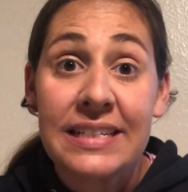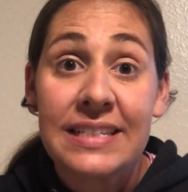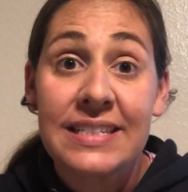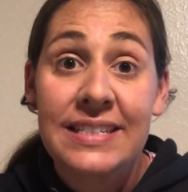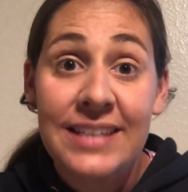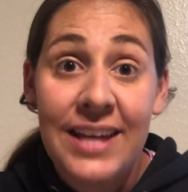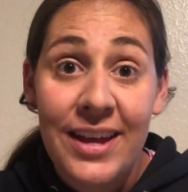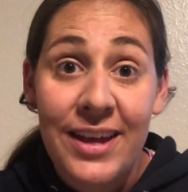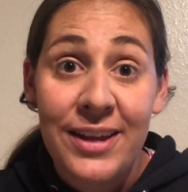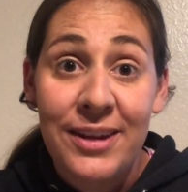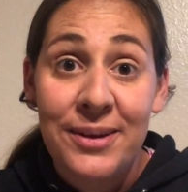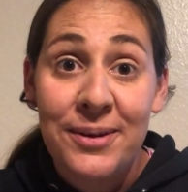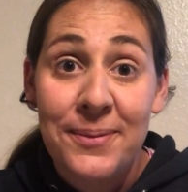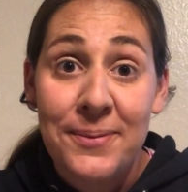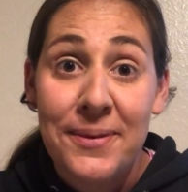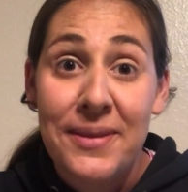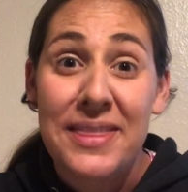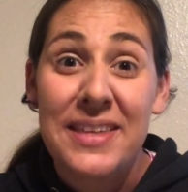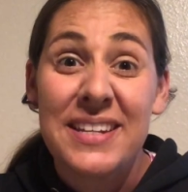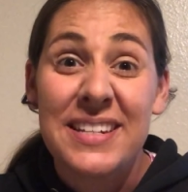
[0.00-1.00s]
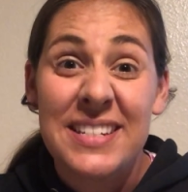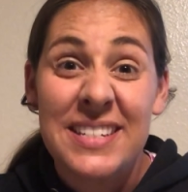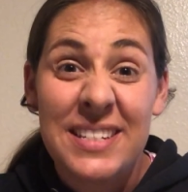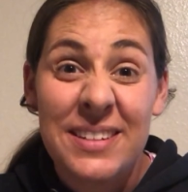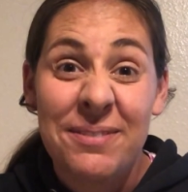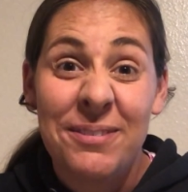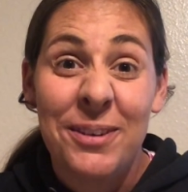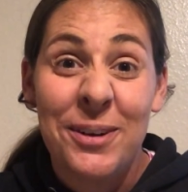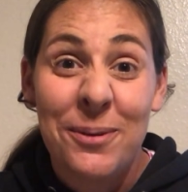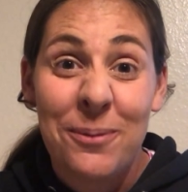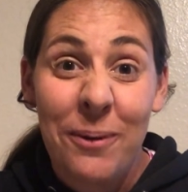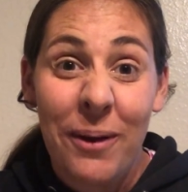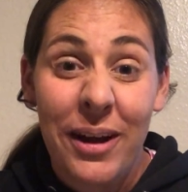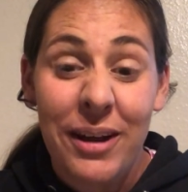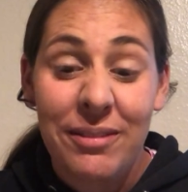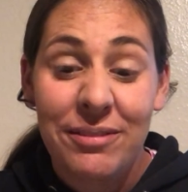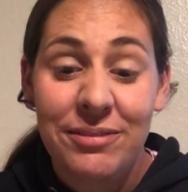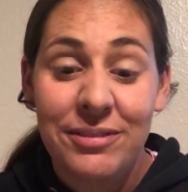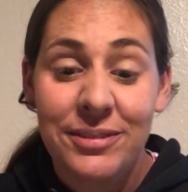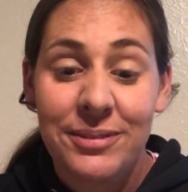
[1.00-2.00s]
son with a different
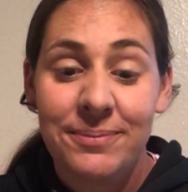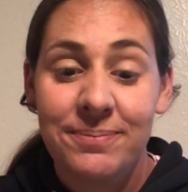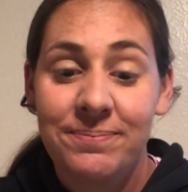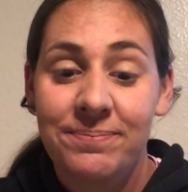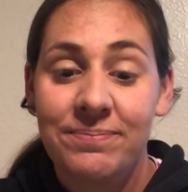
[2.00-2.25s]
wife.